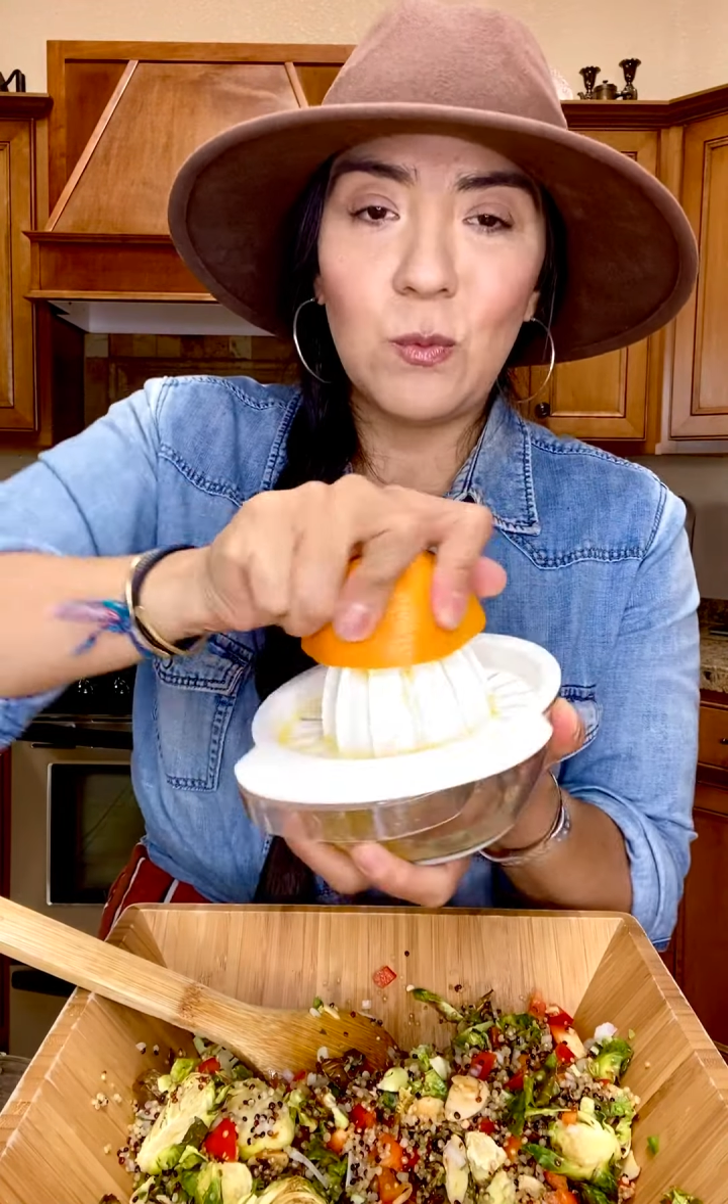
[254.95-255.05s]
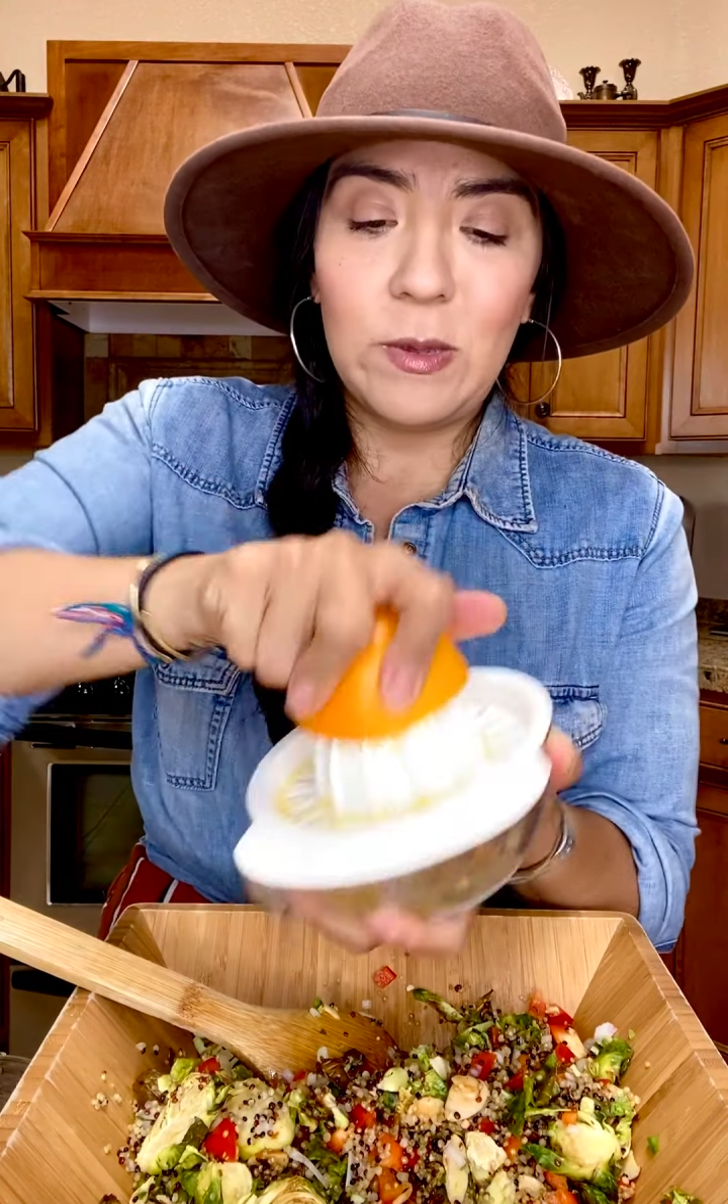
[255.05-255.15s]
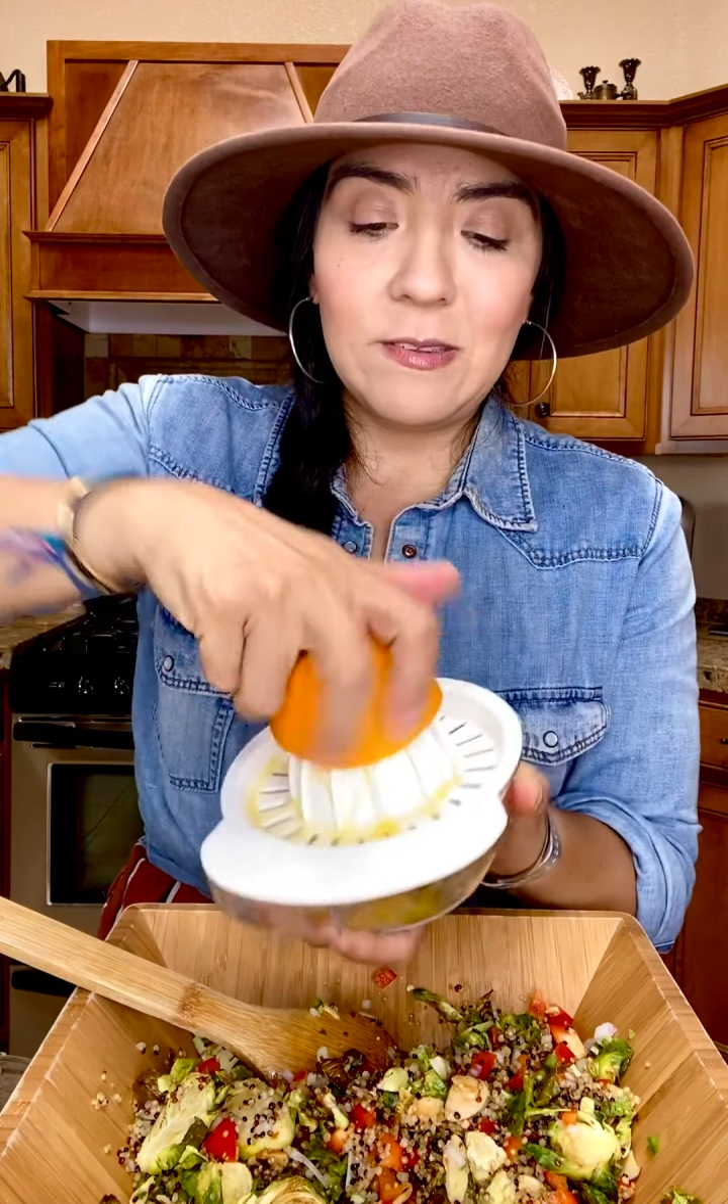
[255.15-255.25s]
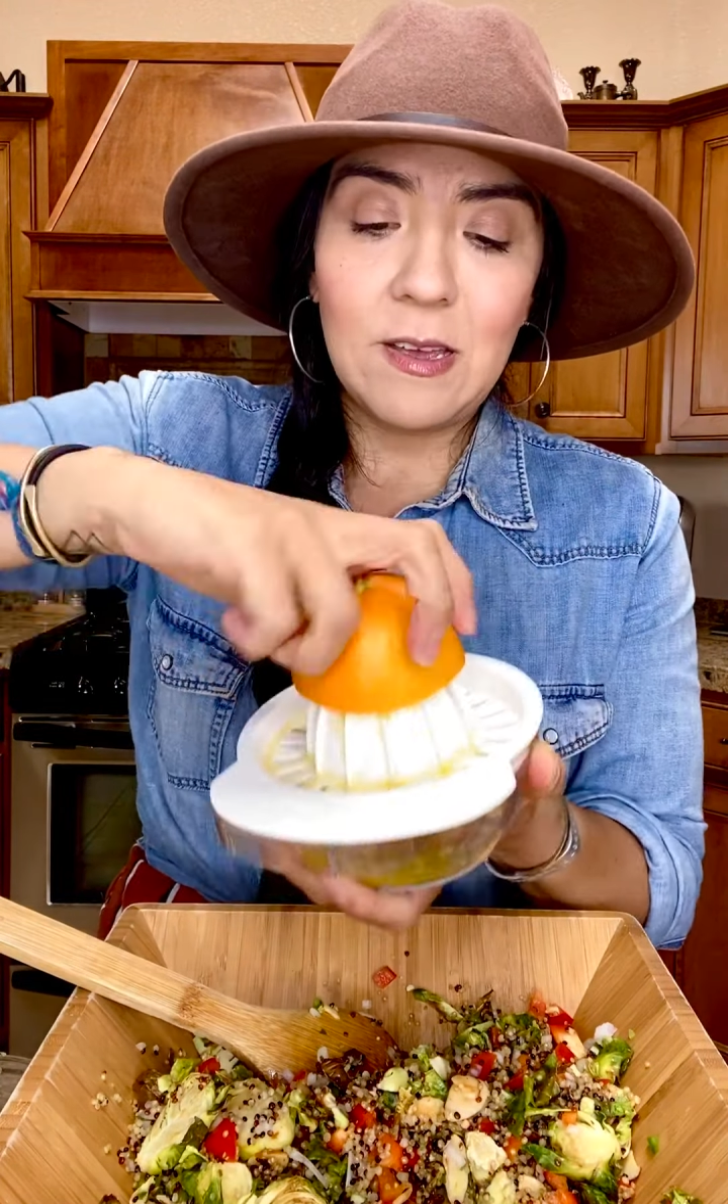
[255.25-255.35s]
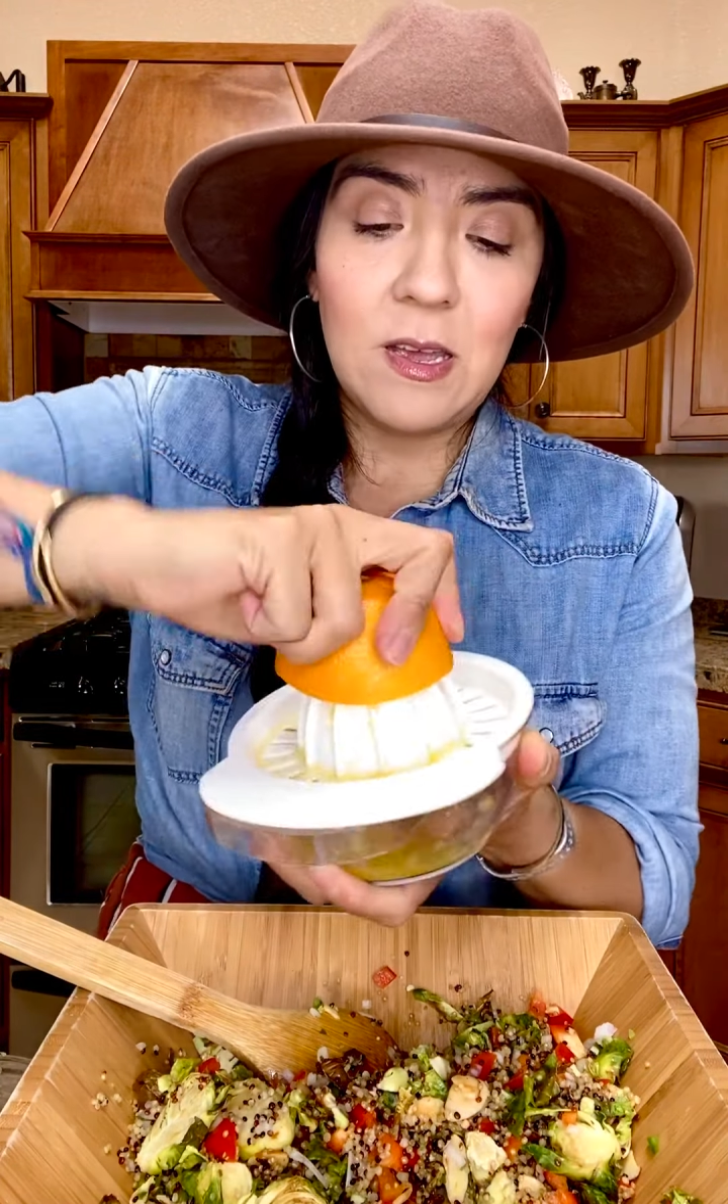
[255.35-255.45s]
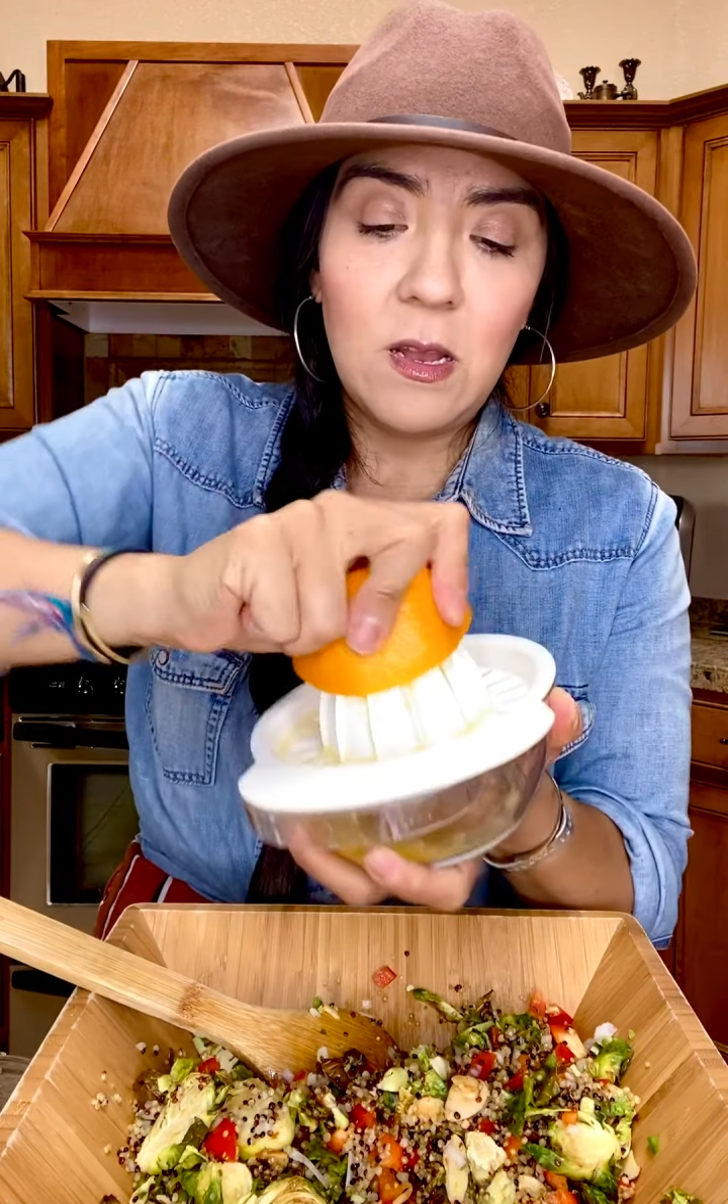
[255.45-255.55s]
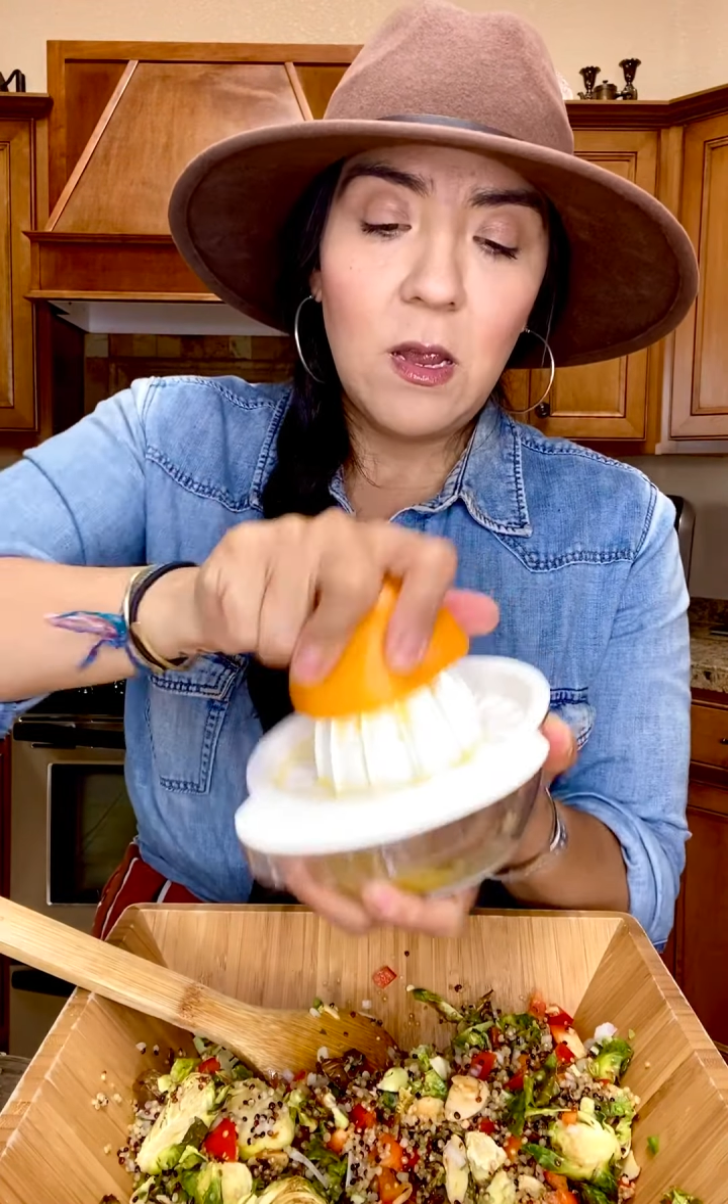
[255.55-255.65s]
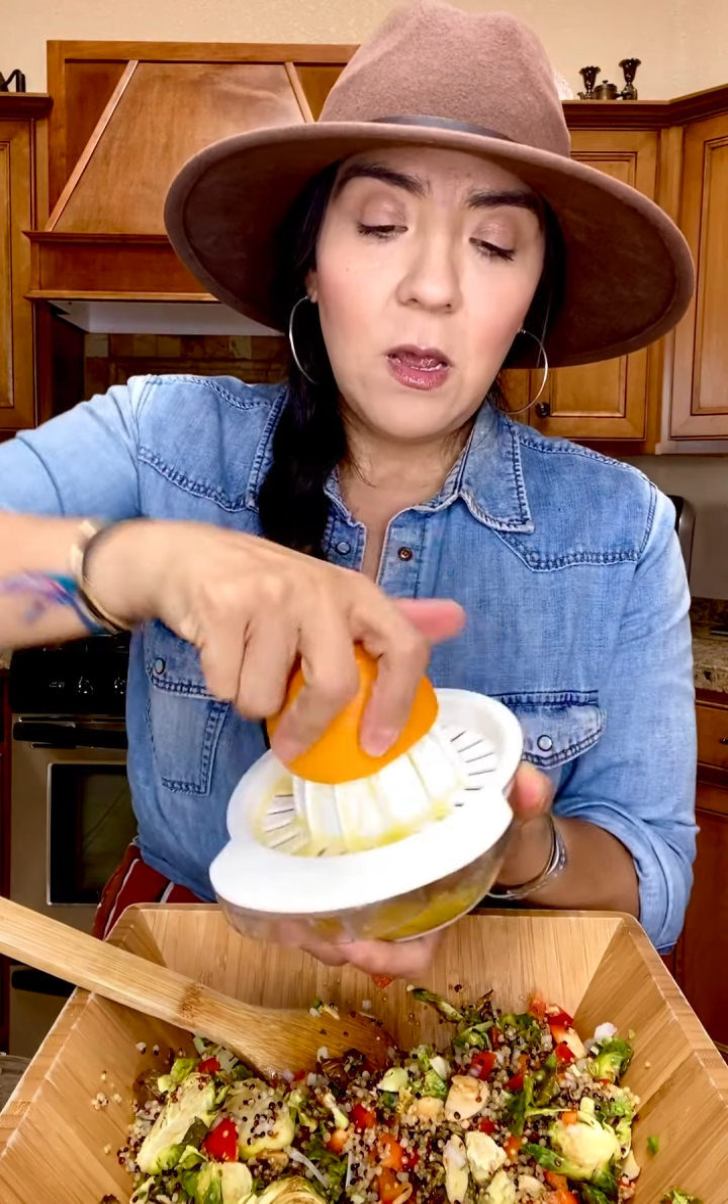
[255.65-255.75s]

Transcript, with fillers: squeeze it